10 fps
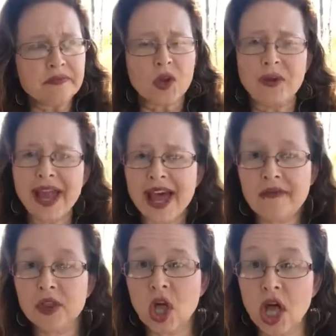we
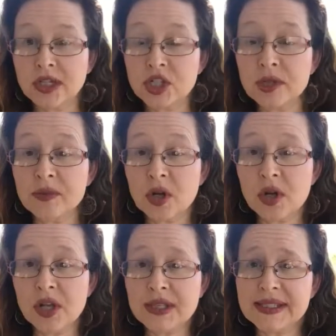have long-term
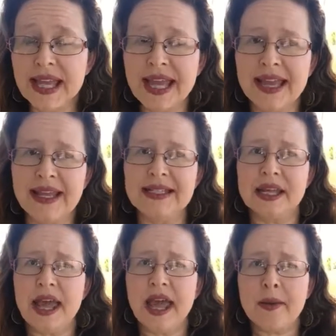goals, and
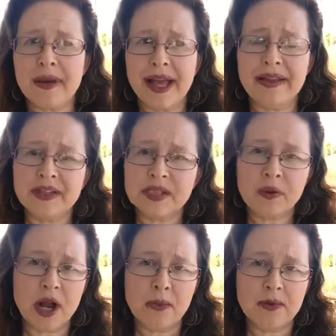buying this
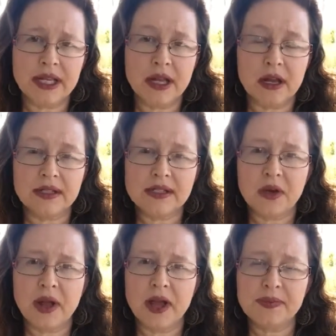property
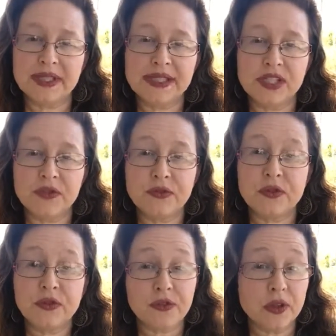also helps us to
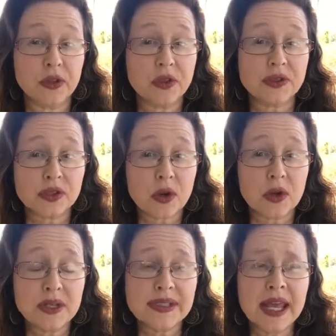fulfill those
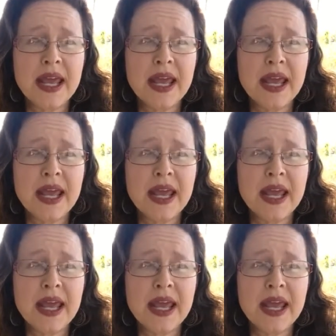goals.